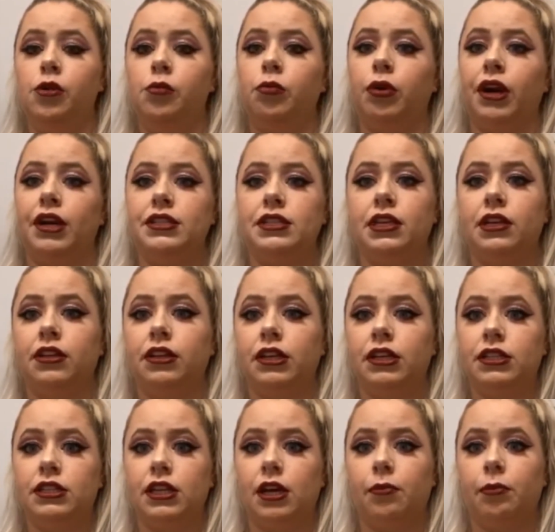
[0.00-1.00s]
pricing
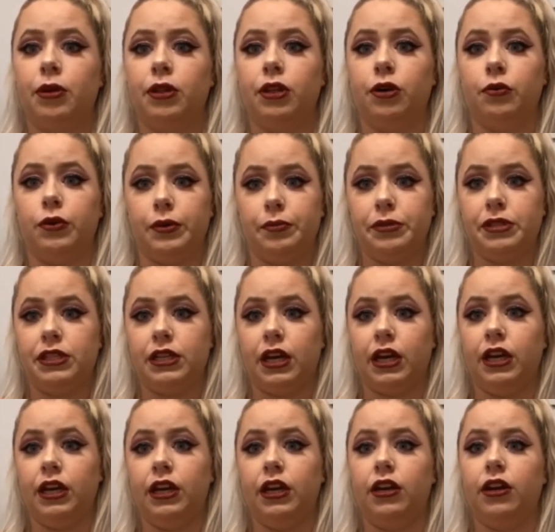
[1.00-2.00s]
list up on the
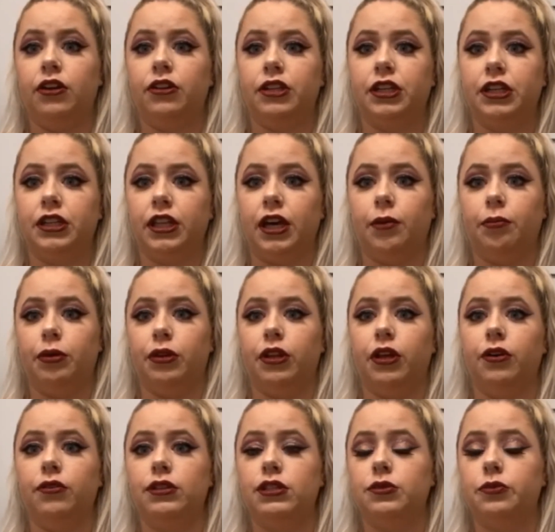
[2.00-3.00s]
website, and I'll link that
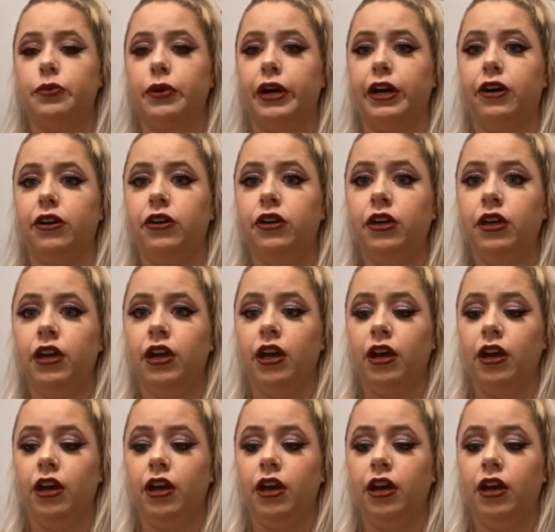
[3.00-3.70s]
below as well.